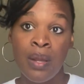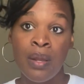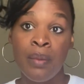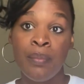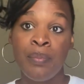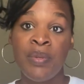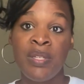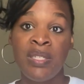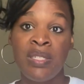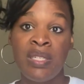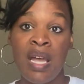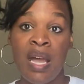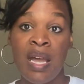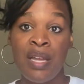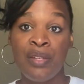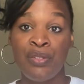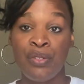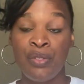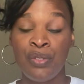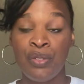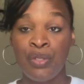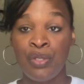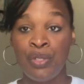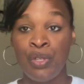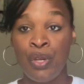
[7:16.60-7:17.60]
besides
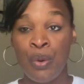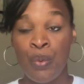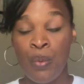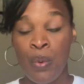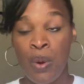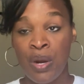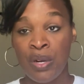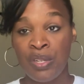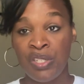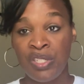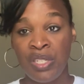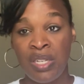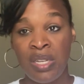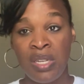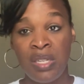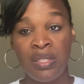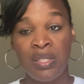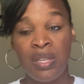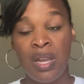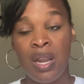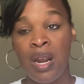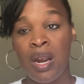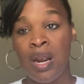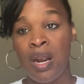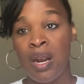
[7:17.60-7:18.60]
using your worksheets,
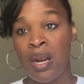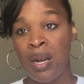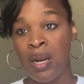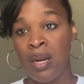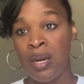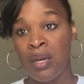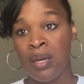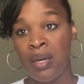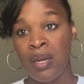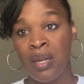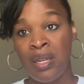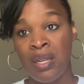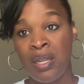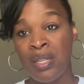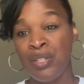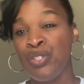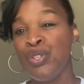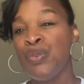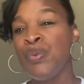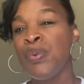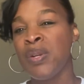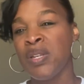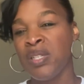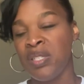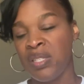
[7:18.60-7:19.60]
are, unless you
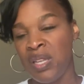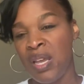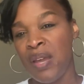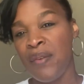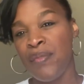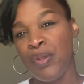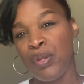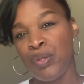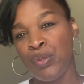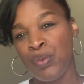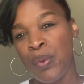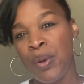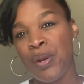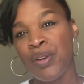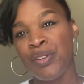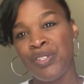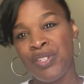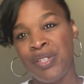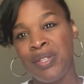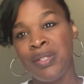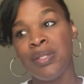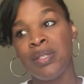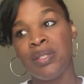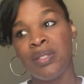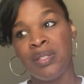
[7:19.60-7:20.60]
want to save those
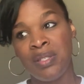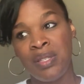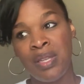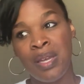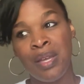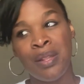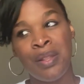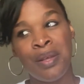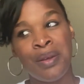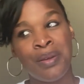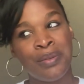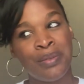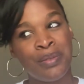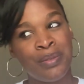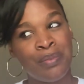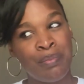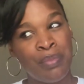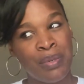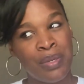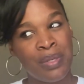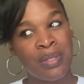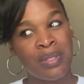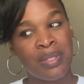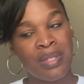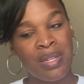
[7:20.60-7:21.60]
worksheets and sell those
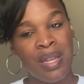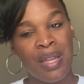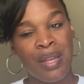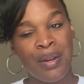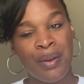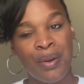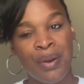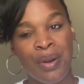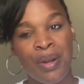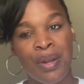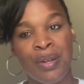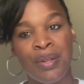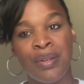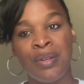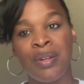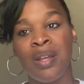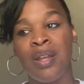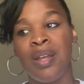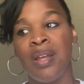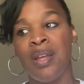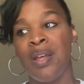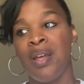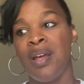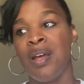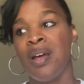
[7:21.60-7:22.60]
books later on.
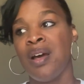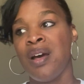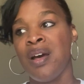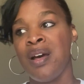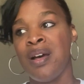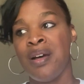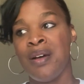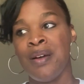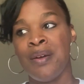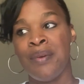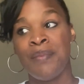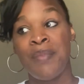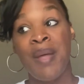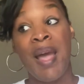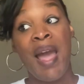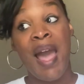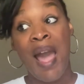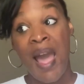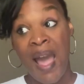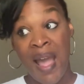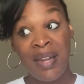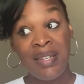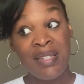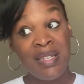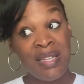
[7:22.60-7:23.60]

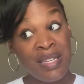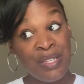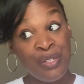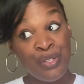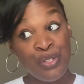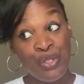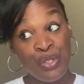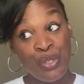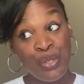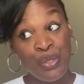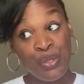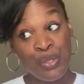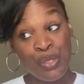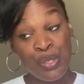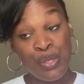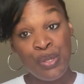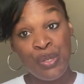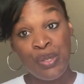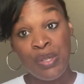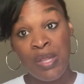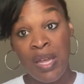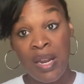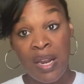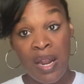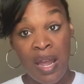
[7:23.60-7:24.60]
I didn't choose to do
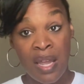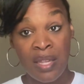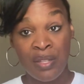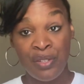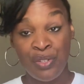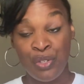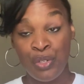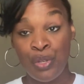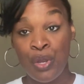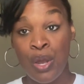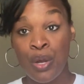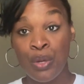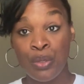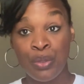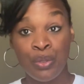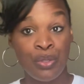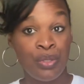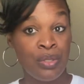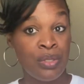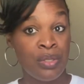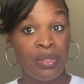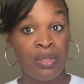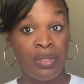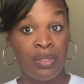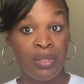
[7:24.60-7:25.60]
that. I
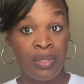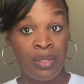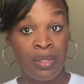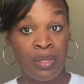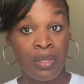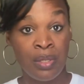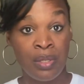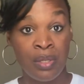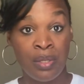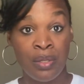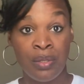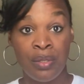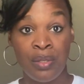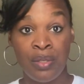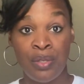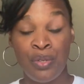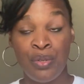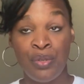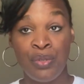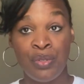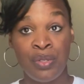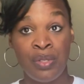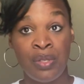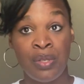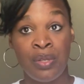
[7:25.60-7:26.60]
chose just to
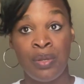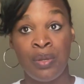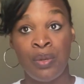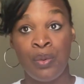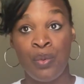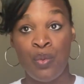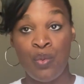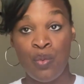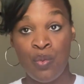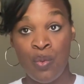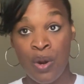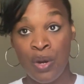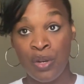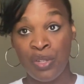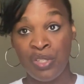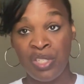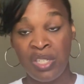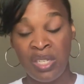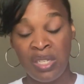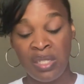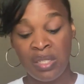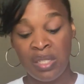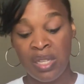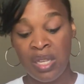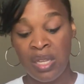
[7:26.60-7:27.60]
use the
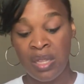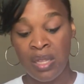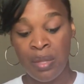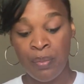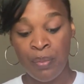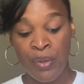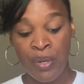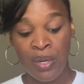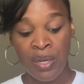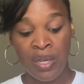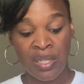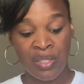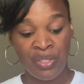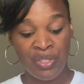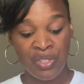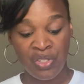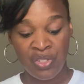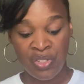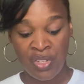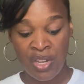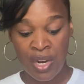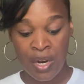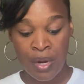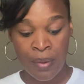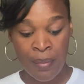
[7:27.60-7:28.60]
worksheets in the book and just
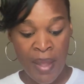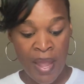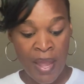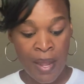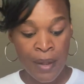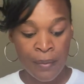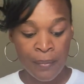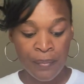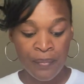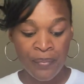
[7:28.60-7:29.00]
tear them out.